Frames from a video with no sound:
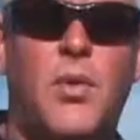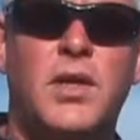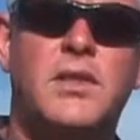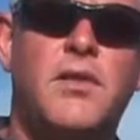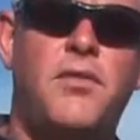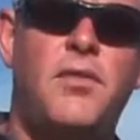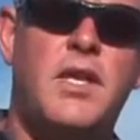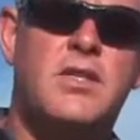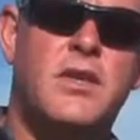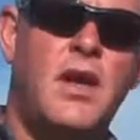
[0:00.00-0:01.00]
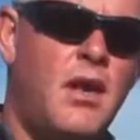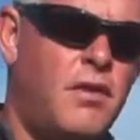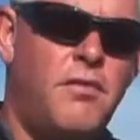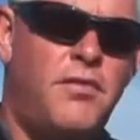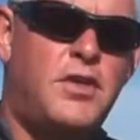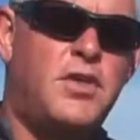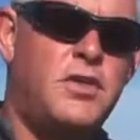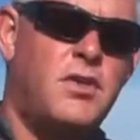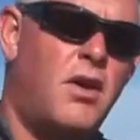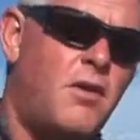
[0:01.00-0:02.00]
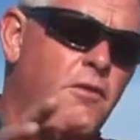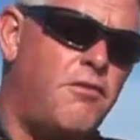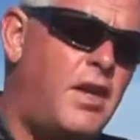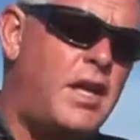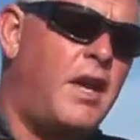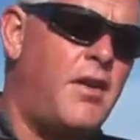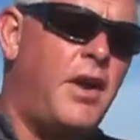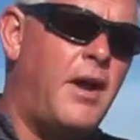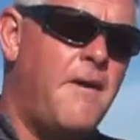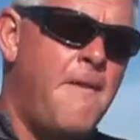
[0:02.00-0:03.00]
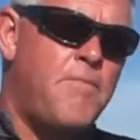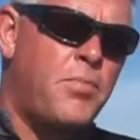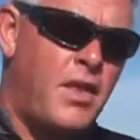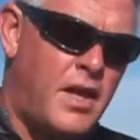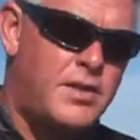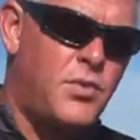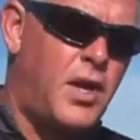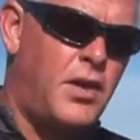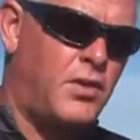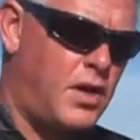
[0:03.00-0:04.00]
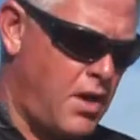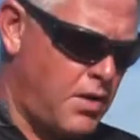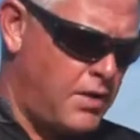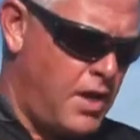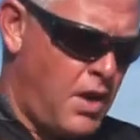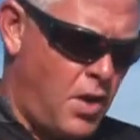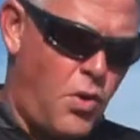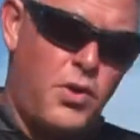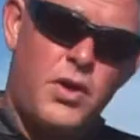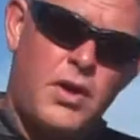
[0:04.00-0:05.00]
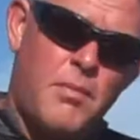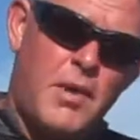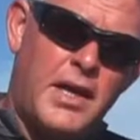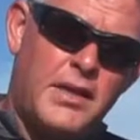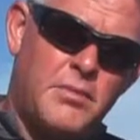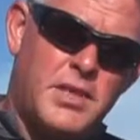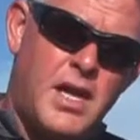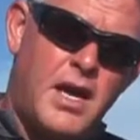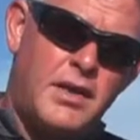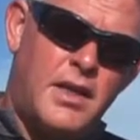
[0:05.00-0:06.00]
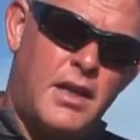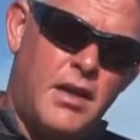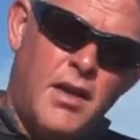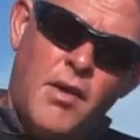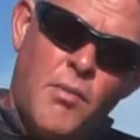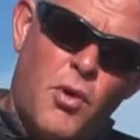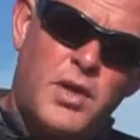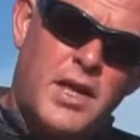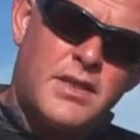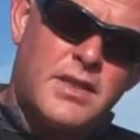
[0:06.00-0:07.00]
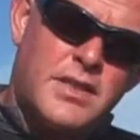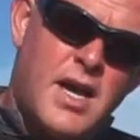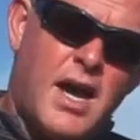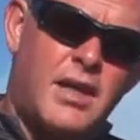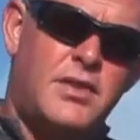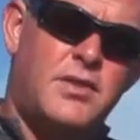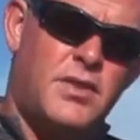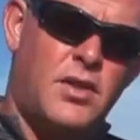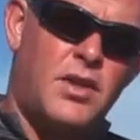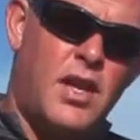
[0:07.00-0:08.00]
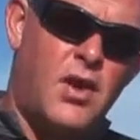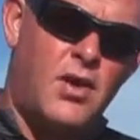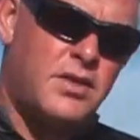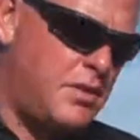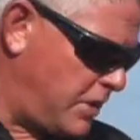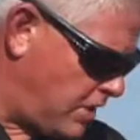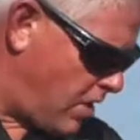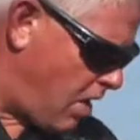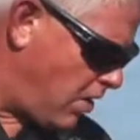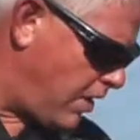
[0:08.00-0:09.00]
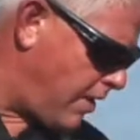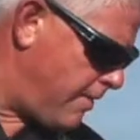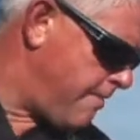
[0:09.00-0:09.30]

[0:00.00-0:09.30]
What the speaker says: Once the fish is on your feeding area, that's the way you'll go. Or you can make them slightly more dense and tight so that they last a bit longer.